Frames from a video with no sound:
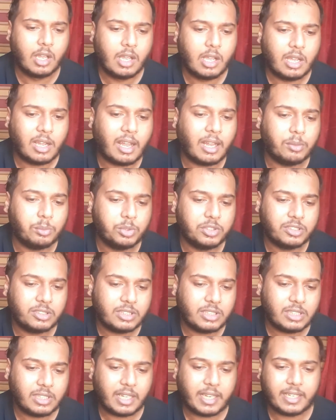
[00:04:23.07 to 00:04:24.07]
And we
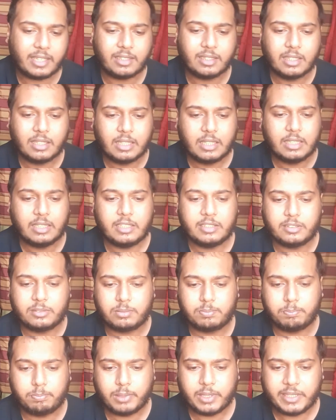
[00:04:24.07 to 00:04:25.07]
see like his
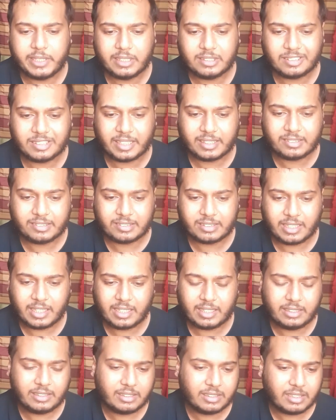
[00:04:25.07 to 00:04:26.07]
blades
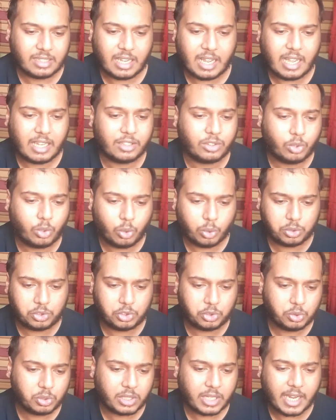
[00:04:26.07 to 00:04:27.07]
extend and go
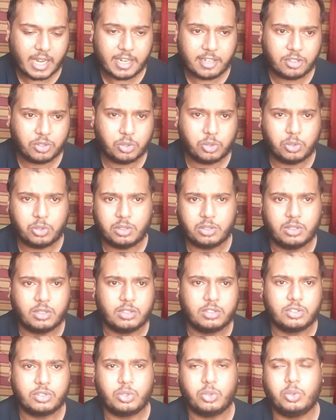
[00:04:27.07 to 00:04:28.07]
through Kaido,
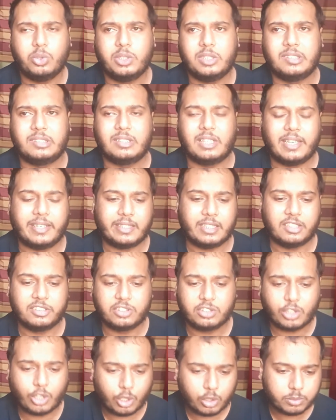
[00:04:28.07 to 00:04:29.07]
so it's like a
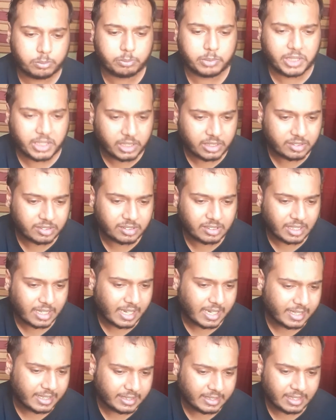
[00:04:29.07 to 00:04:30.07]
sound based
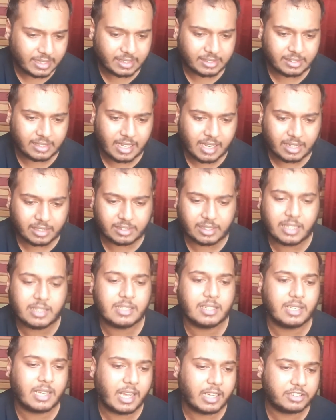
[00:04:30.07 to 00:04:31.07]
kind of attack that
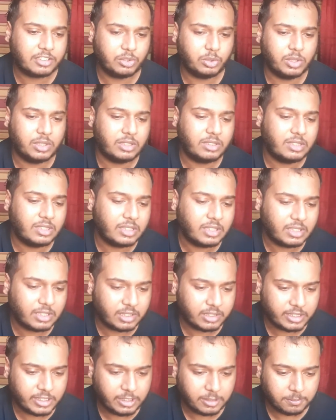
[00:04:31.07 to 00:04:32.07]
attacks you
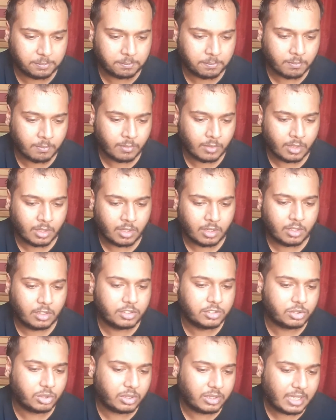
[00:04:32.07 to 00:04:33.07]
internally.
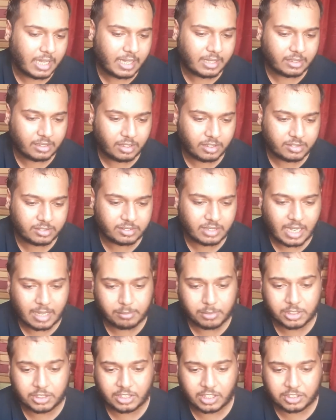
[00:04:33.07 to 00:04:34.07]
So that does
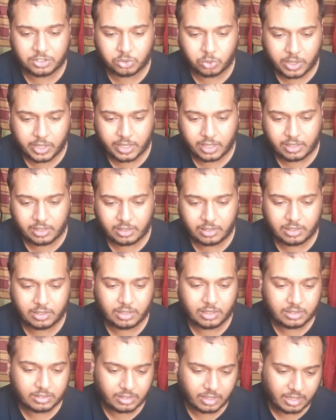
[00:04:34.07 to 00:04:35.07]
damage as well
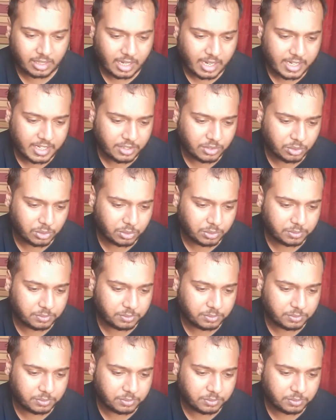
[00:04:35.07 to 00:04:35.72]
to Kaido.